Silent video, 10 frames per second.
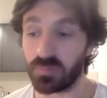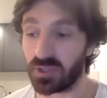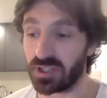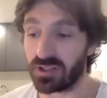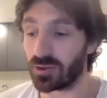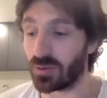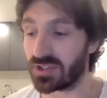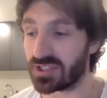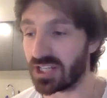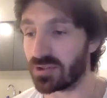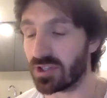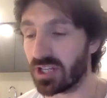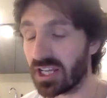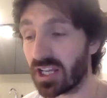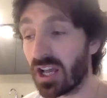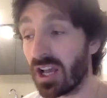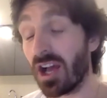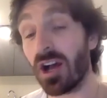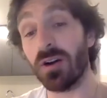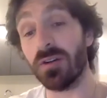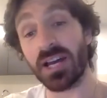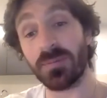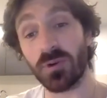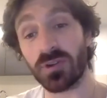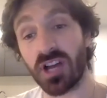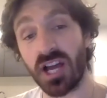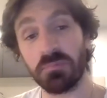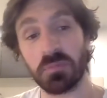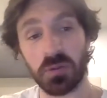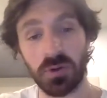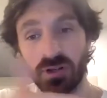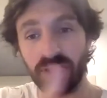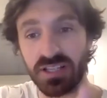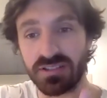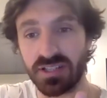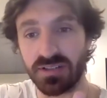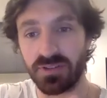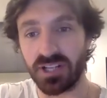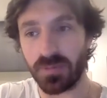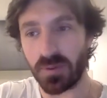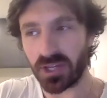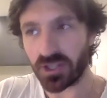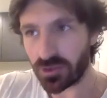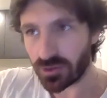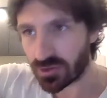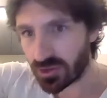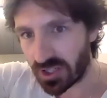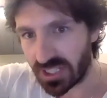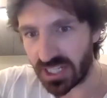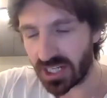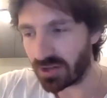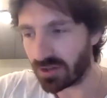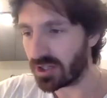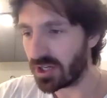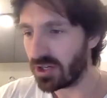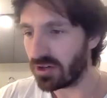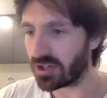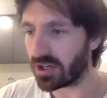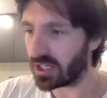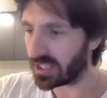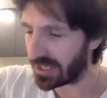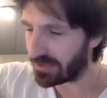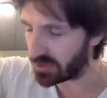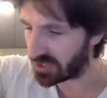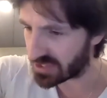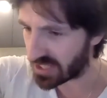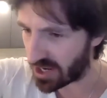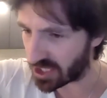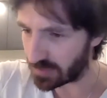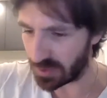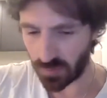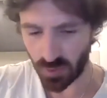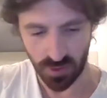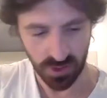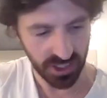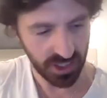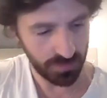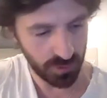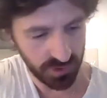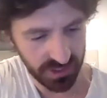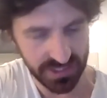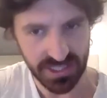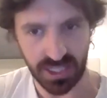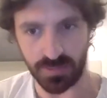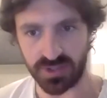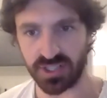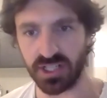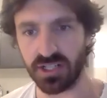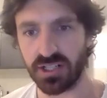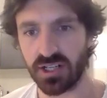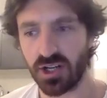But there's always things you're like, oh, if I had more time, I would have done this differently. Or maybe I could just gone here, or, mm-hmm. or kind of gave it this character a bit more, or kind of pull these elements here.